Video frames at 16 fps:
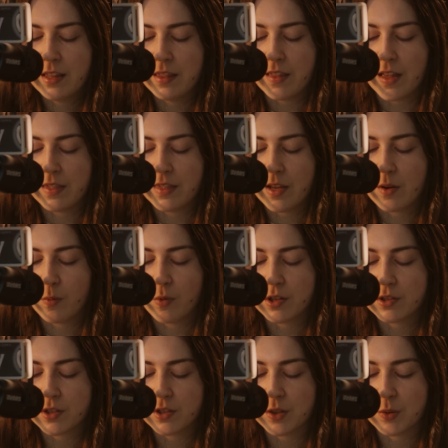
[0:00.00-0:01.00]
Then they
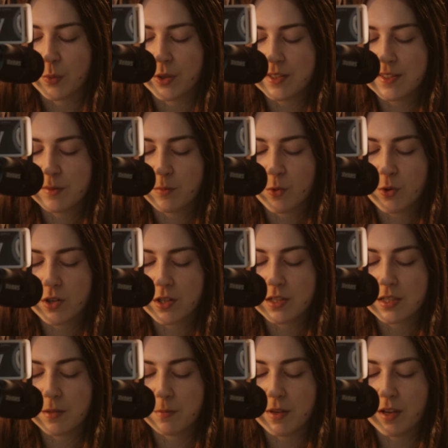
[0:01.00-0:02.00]
warned her once more
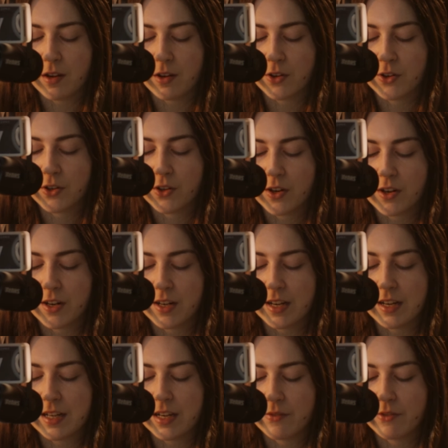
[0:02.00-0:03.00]
to be on her guard
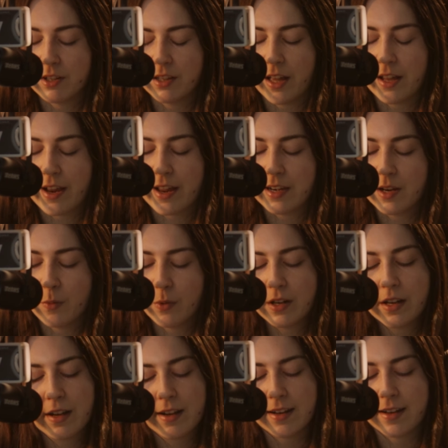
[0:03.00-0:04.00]
and never let anyone
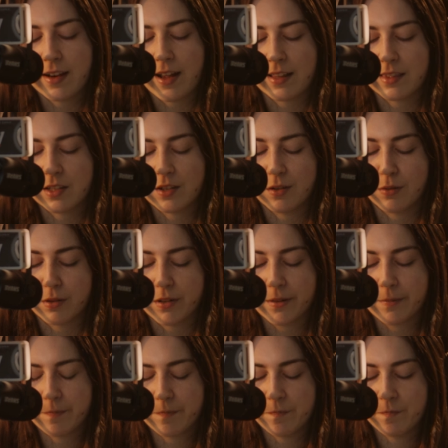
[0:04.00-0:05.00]
in at the door.
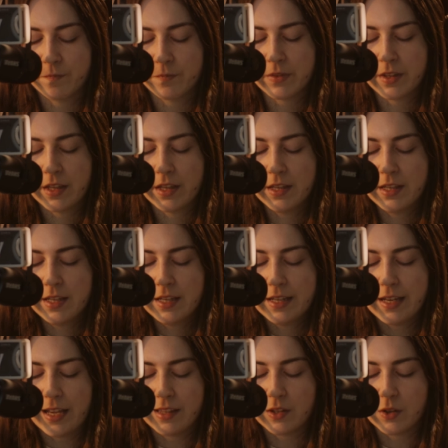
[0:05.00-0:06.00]

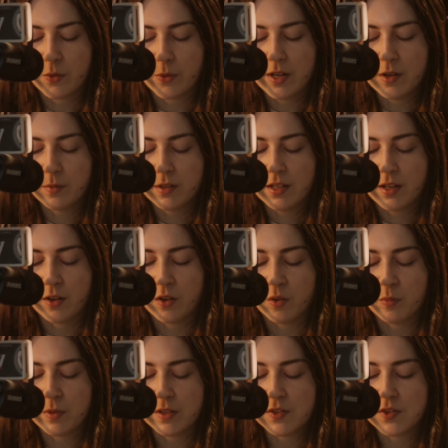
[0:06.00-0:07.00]
And the queen went
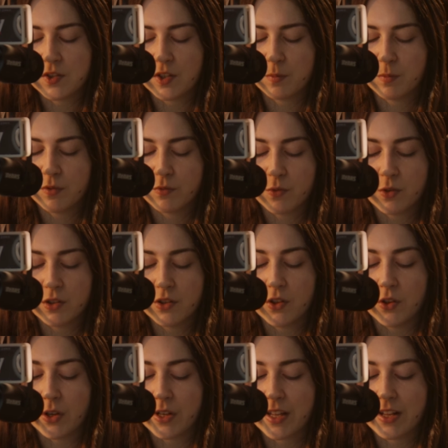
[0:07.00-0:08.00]
home and stood before the
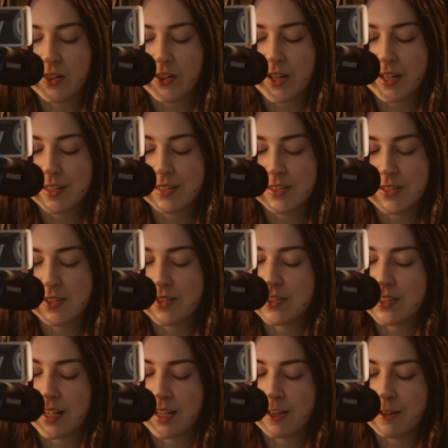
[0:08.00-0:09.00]
looking-glass and
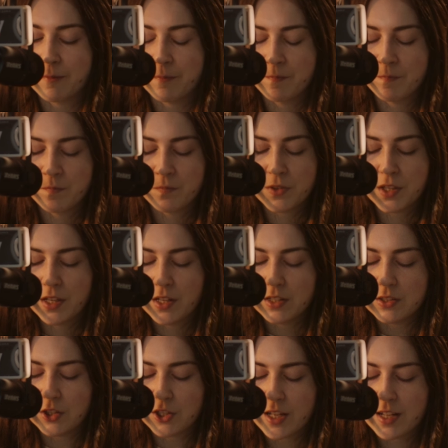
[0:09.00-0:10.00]
said,
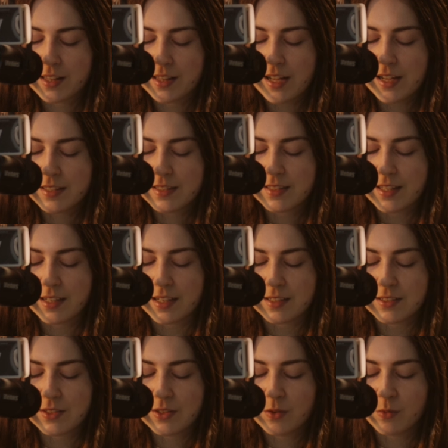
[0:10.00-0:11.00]
"Looking-glass
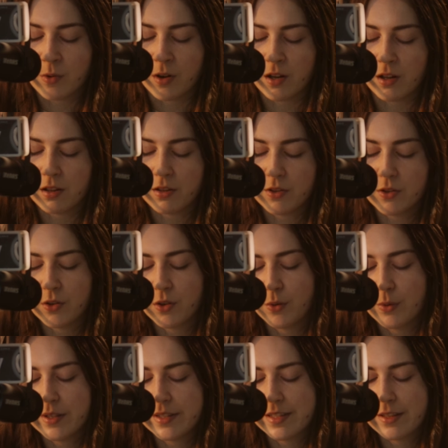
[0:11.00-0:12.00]
against the wall, who
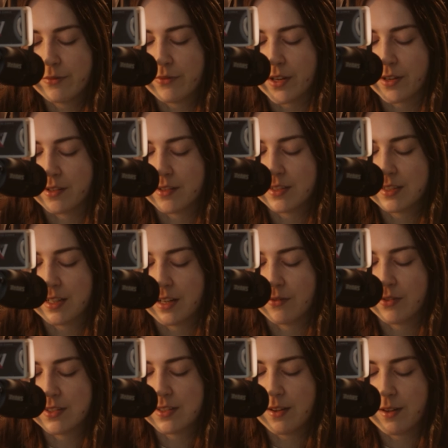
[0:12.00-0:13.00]
is the fairest of
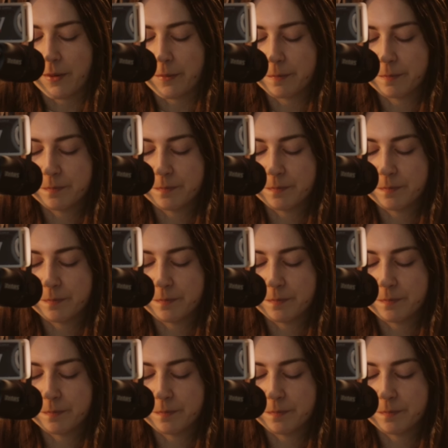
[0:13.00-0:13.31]
us all?"